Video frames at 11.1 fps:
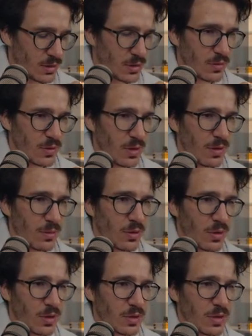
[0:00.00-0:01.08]
So now I'm
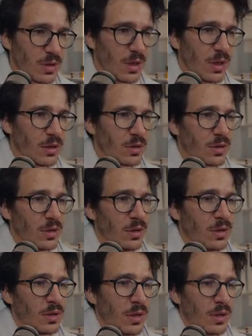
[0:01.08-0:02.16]
going to say enter
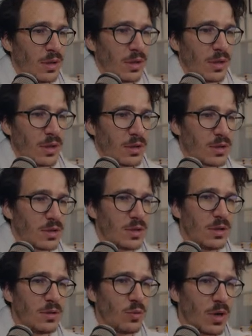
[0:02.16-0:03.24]
and
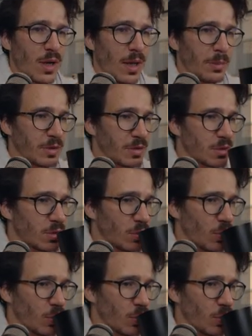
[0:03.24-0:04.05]
see what happens.